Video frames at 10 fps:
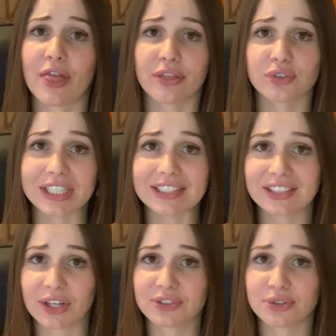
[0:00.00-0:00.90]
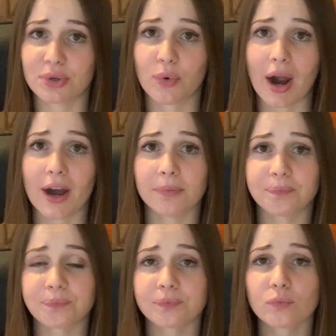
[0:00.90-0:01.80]
and 3, skills to acquire.
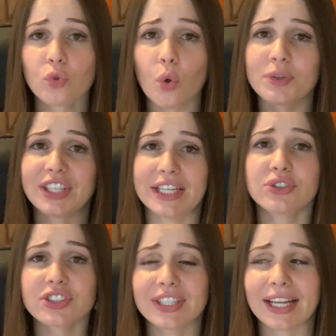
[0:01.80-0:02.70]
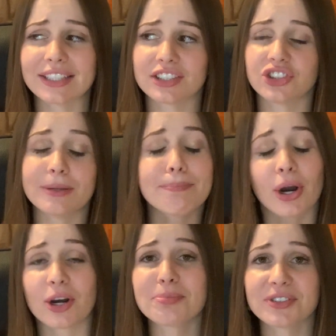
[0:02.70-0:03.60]
What's interesting is that she
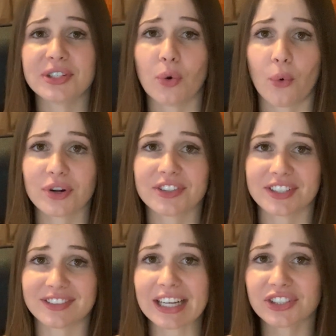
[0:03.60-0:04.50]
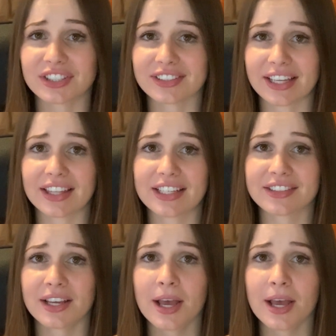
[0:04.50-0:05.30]
purposely orders the sections like this